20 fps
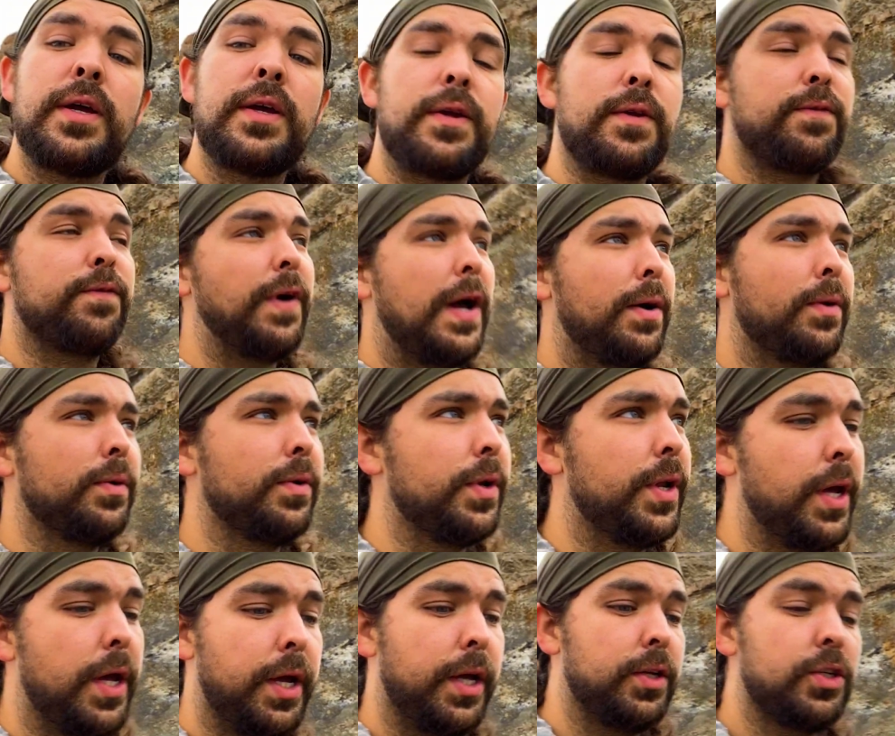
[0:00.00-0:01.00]
Found
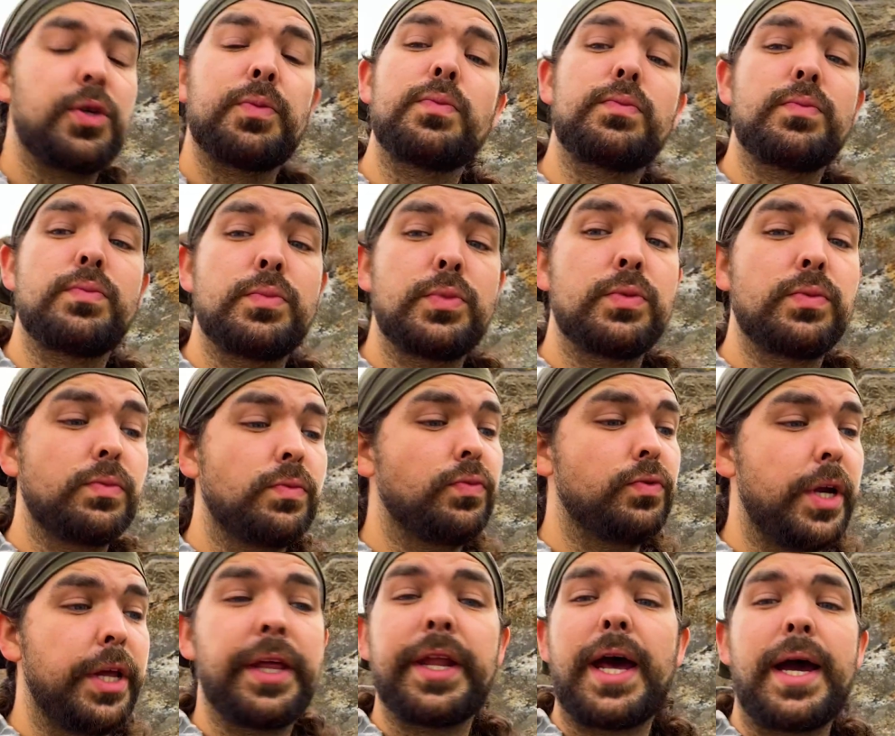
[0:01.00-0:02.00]
some
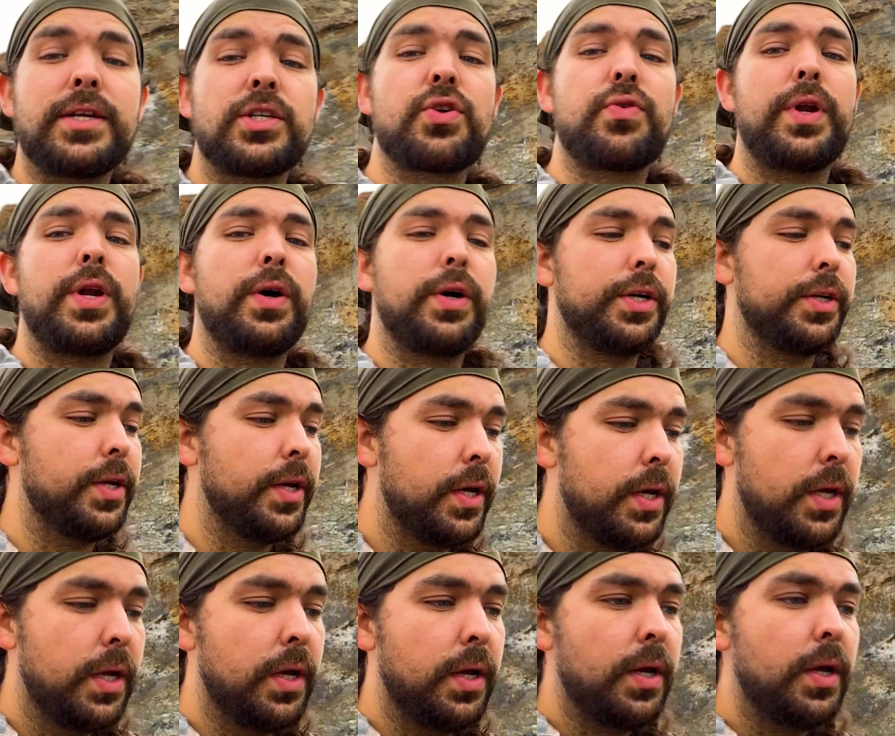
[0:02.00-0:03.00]
really nice crinoid,
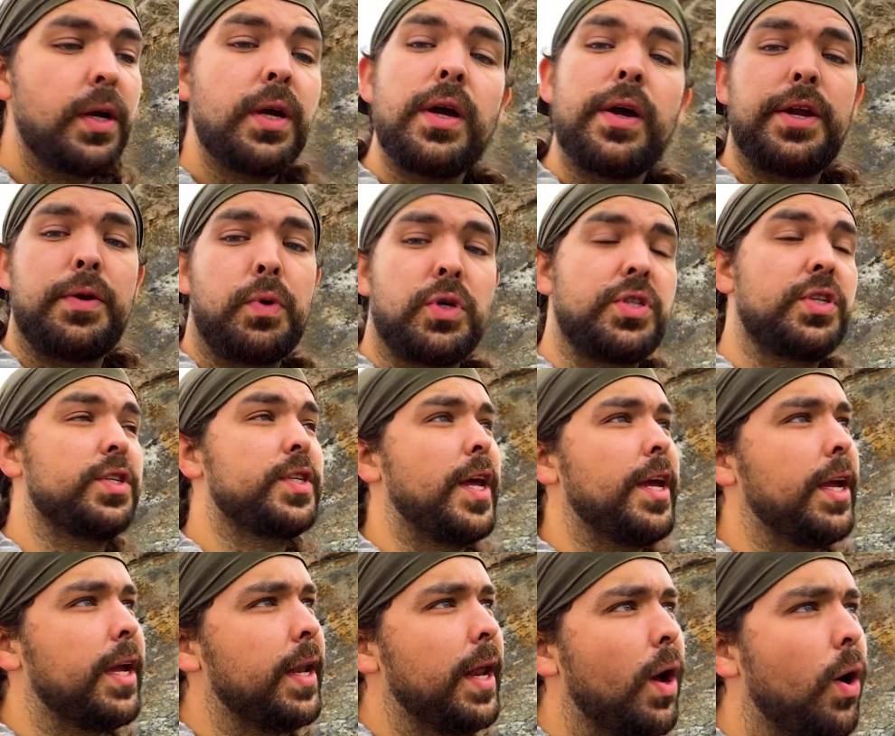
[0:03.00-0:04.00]
and he wasn't
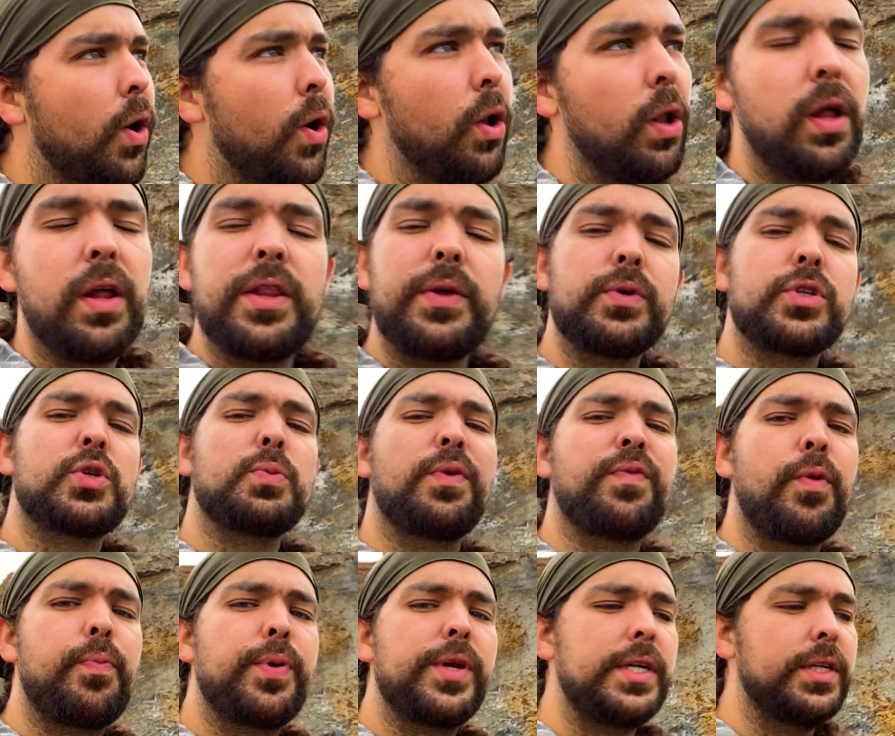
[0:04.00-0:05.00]
taking it all. There were some
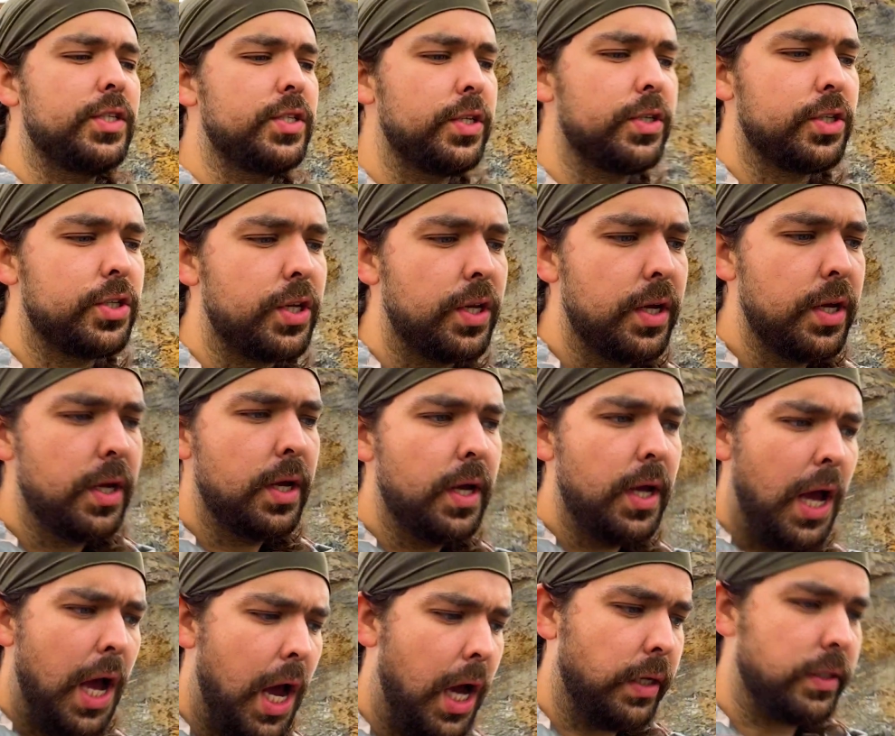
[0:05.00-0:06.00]
other pieces.
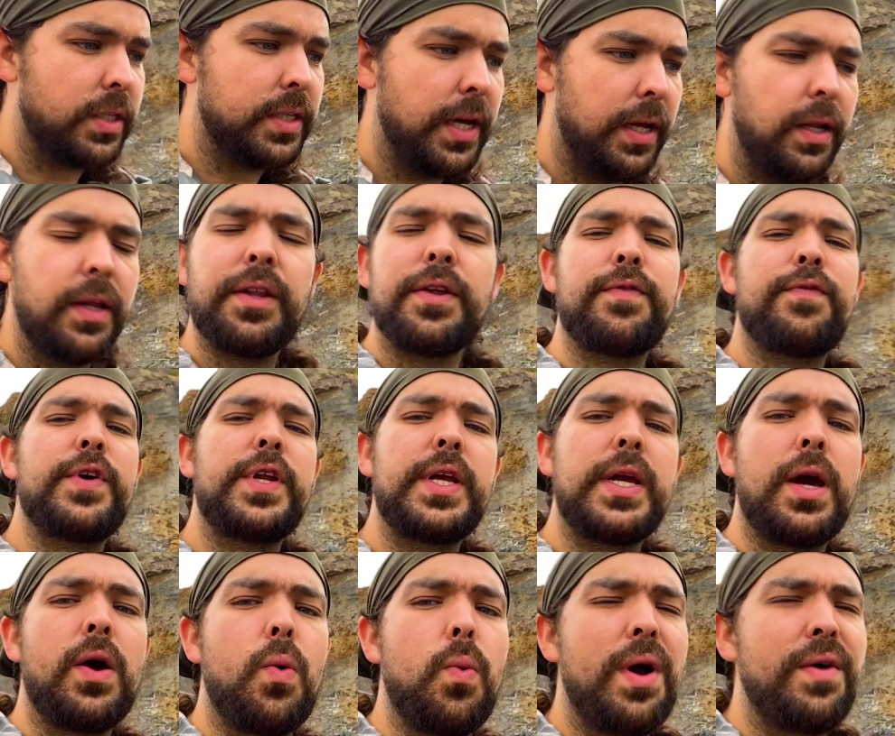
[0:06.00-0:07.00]
Hard to tell on the
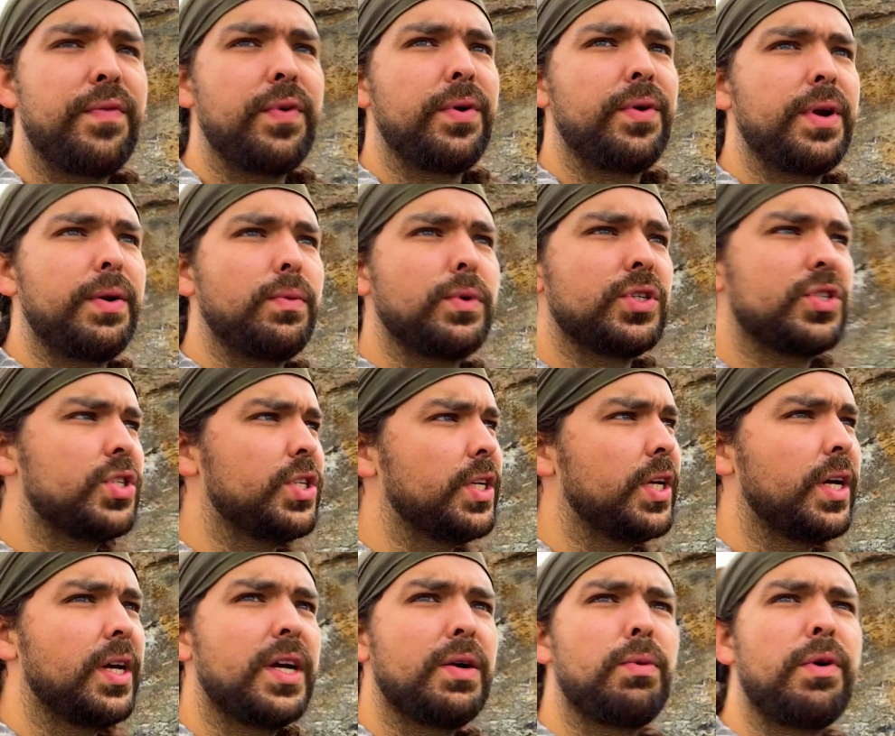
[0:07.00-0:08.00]
video whether it was
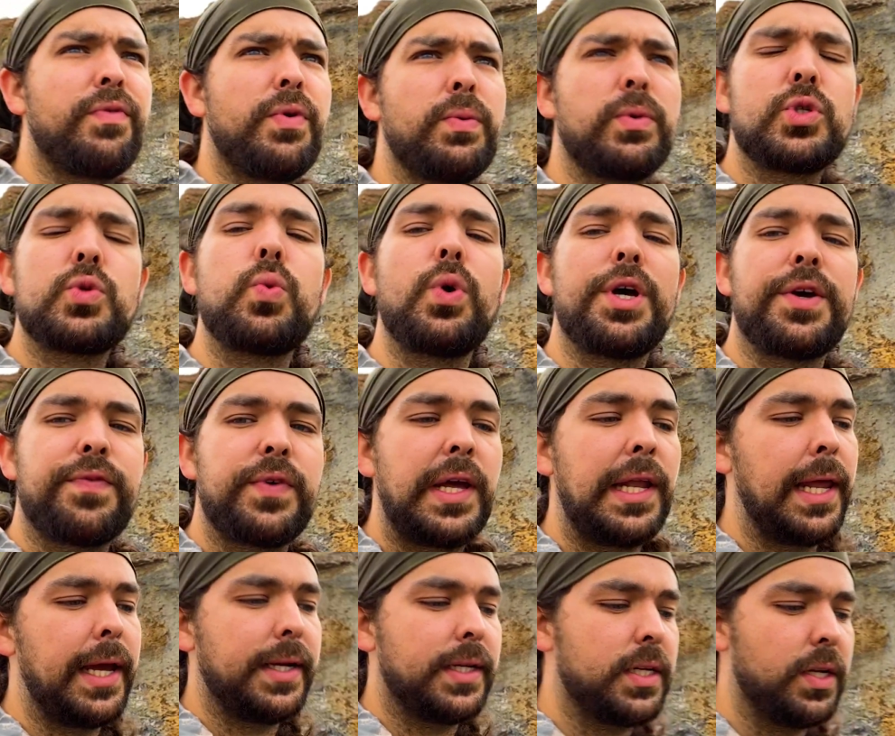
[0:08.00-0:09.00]
worth
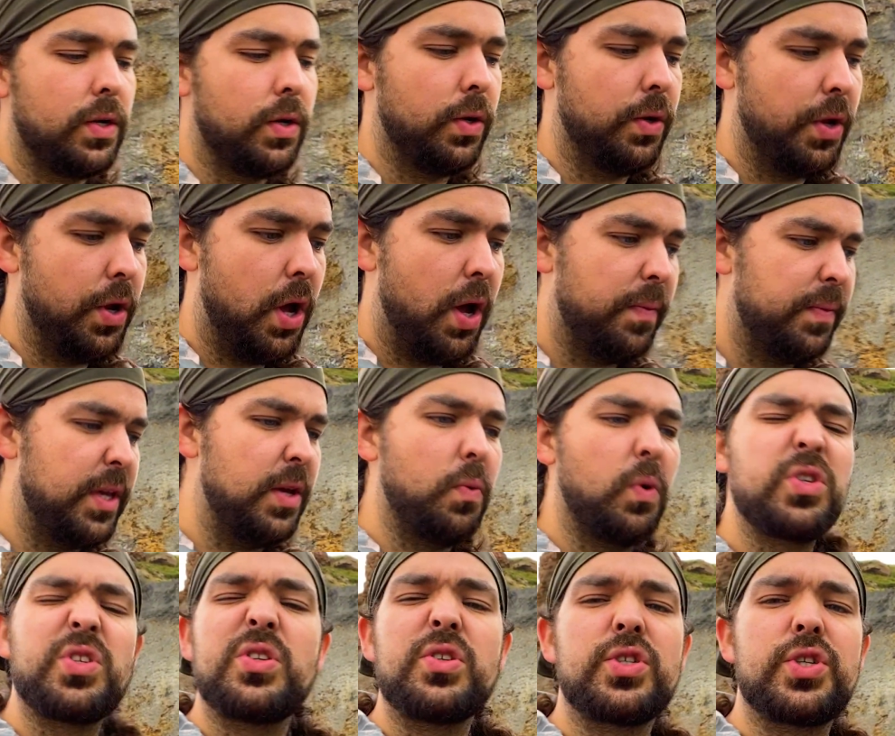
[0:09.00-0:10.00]
collecting or not. He
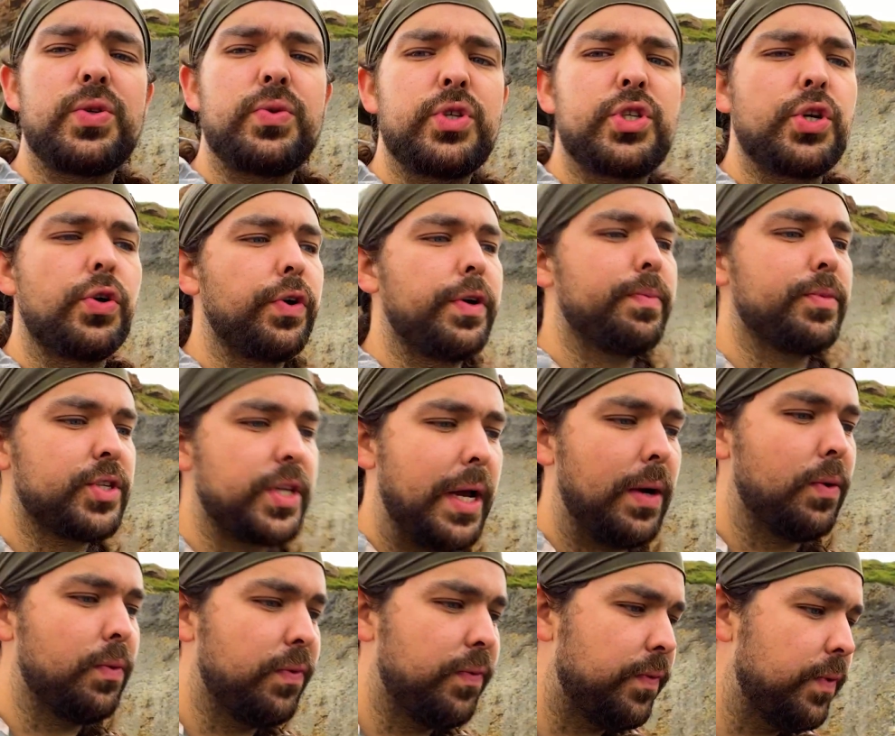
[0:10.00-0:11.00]
wasn't too sure
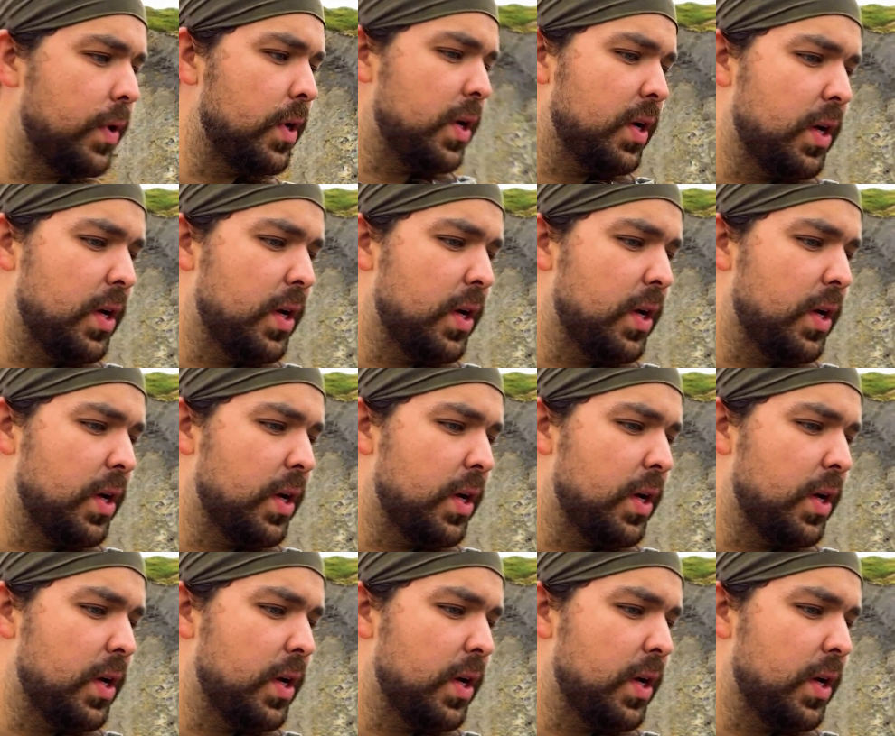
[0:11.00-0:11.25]
himself.